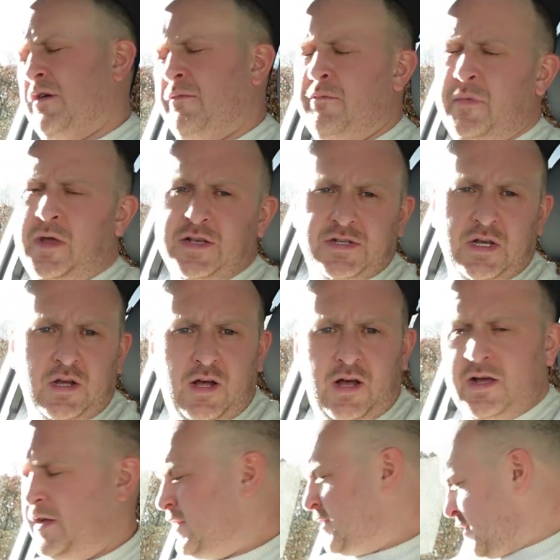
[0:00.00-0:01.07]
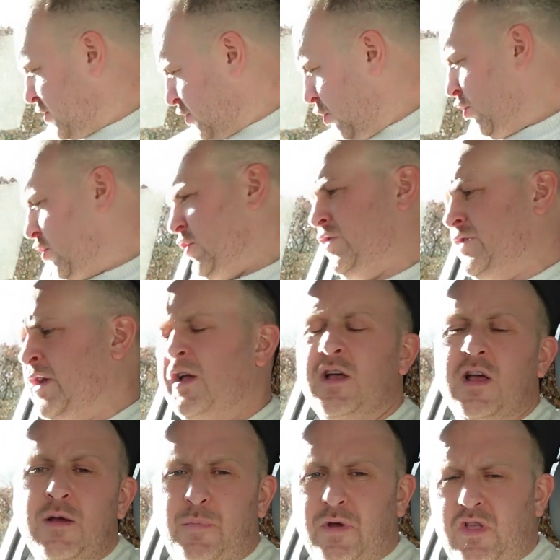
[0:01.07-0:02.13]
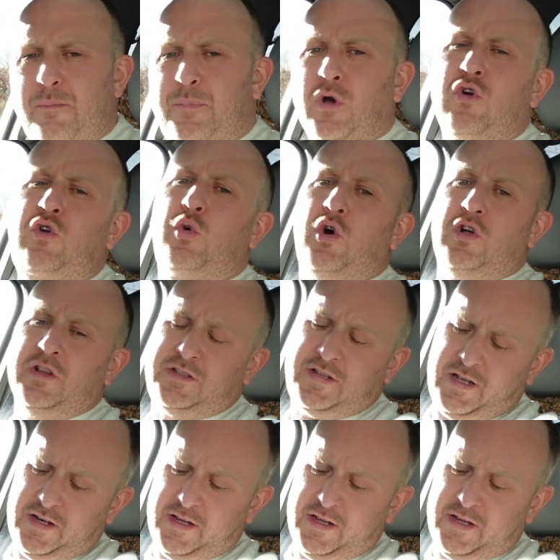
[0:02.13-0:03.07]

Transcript: amazing. That is so good. But the build quality in